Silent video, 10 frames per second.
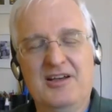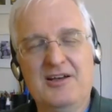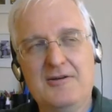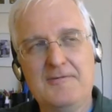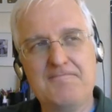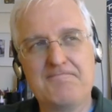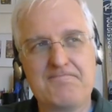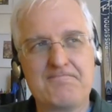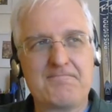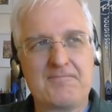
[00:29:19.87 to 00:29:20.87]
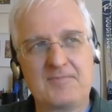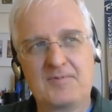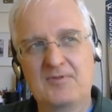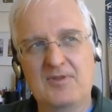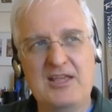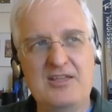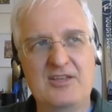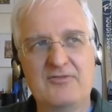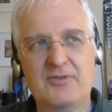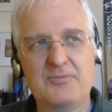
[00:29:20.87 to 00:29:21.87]
Um,
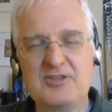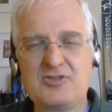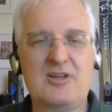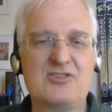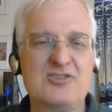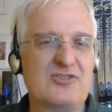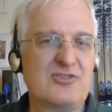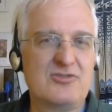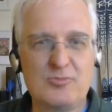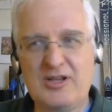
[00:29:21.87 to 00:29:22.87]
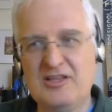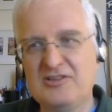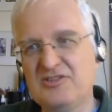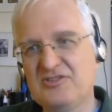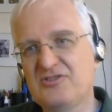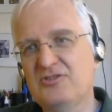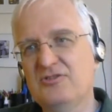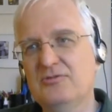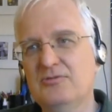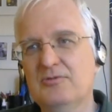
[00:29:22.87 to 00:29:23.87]
Anything from the astrologists and the numerologists
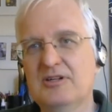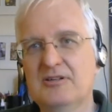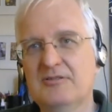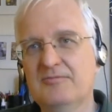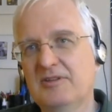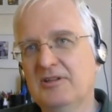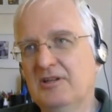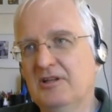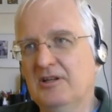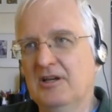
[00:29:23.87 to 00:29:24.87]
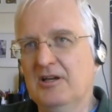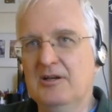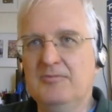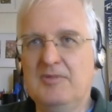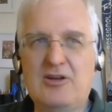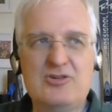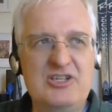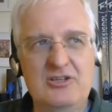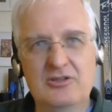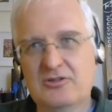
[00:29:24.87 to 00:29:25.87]
to
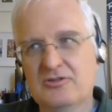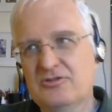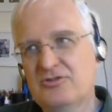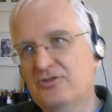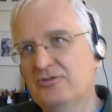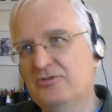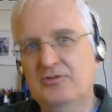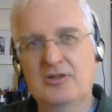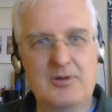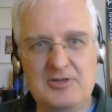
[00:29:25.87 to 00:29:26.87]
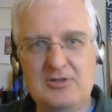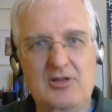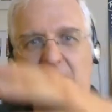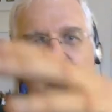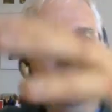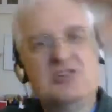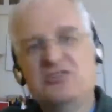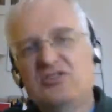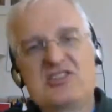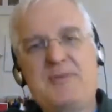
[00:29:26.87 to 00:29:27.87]
energy healers to, I mean,
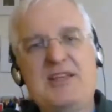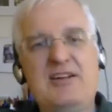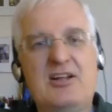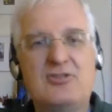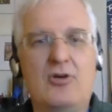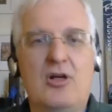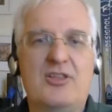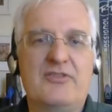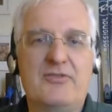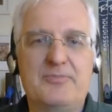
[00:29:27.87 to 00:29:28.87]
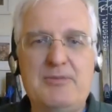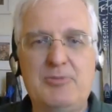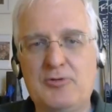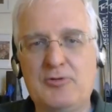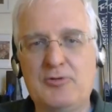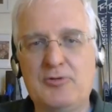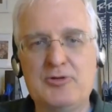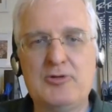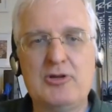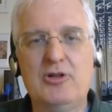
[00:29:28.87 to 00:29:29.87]
just expand it out to all the different people who are doing
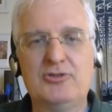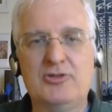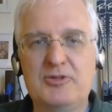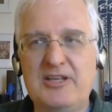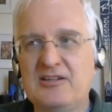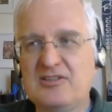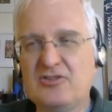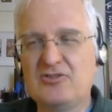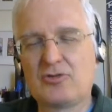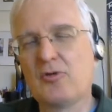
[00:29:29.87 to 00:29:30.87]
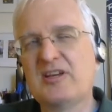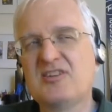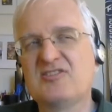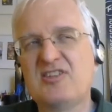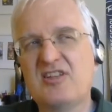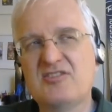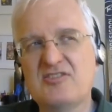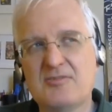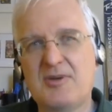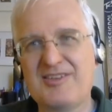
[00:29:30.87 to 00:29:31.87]
alternative modalities. There's a growing
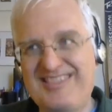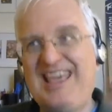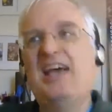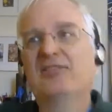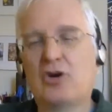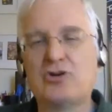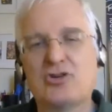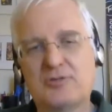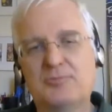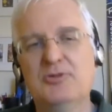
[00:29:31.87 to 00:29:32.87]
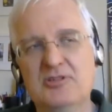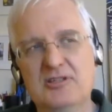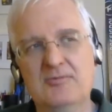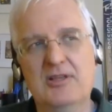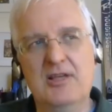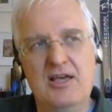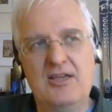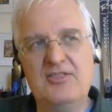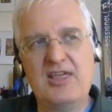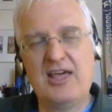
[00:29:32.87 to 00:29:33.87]
consensus among that larger community
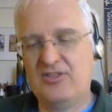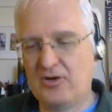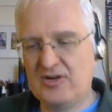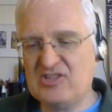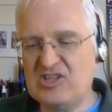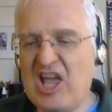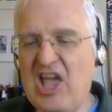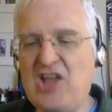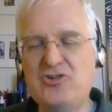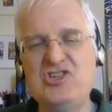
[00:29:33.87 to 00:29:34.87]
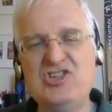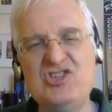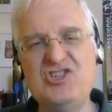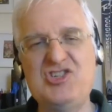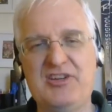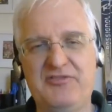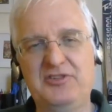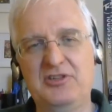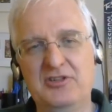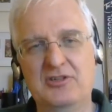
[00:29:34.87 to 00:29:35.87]
that there is an energy
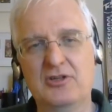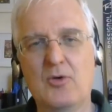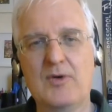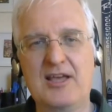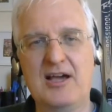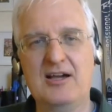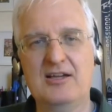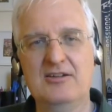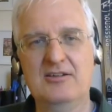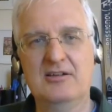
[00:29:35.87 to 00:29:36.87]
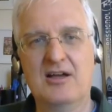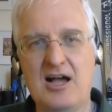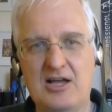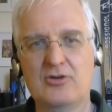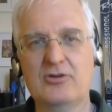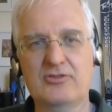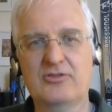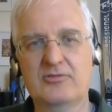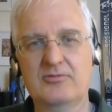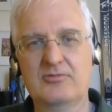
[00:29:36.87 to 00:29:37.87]
shift going on
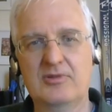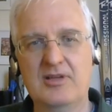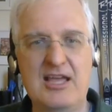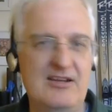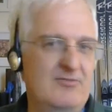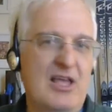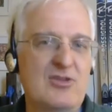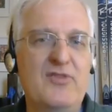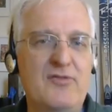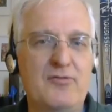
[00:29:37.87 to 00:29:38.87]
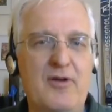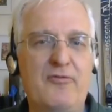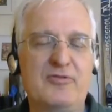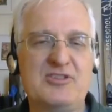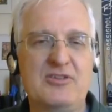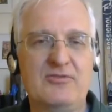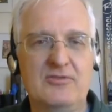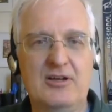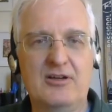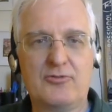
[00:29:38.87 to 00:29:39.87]
Earth. And you've even referenced it
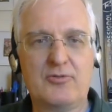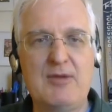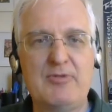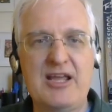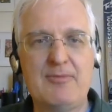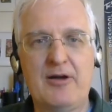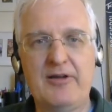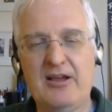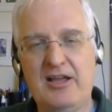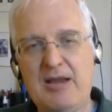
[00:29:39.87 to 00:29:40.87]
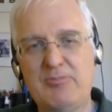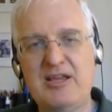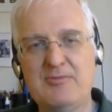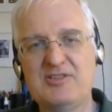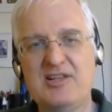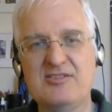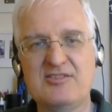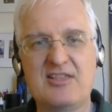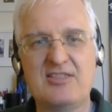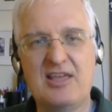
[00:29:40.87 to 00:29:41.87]
through Abraham. How Abraham
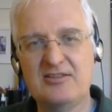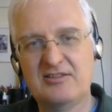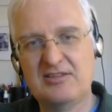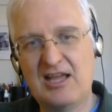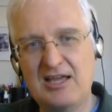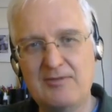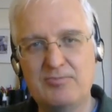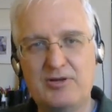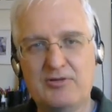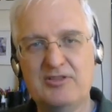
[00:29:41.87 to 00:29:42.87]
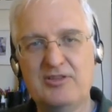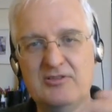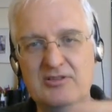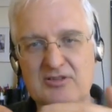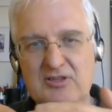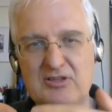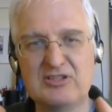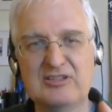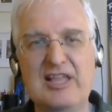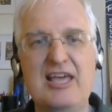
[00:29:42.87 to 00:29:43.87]
says that time period, the
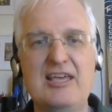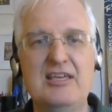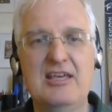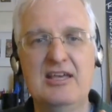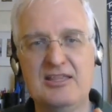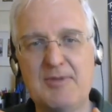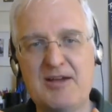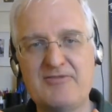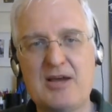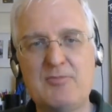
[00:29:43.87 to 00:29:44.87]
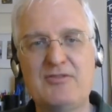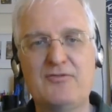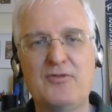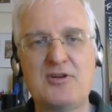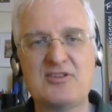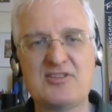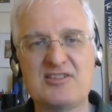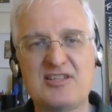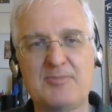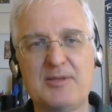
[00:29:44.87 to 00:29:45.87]
delay, the amount of time we have to focus
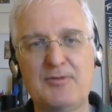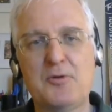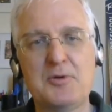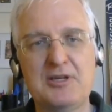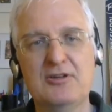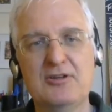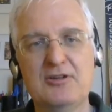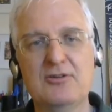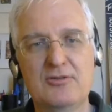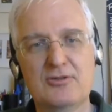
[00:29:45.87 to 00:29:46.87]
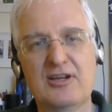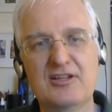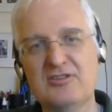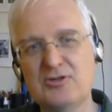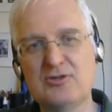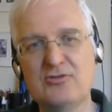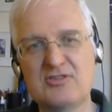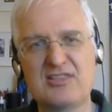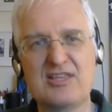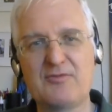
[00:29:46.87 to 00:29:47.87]
on something before we get a new thought has
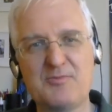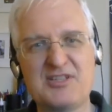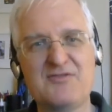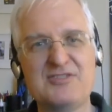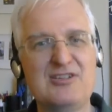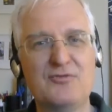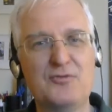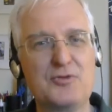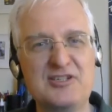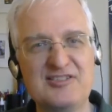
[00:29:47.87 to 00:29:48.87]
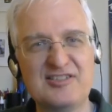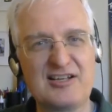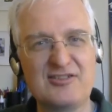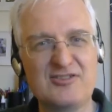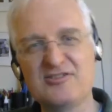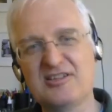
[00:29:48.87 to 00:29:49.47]
reduced, I think, from 17 to 14 seconds, he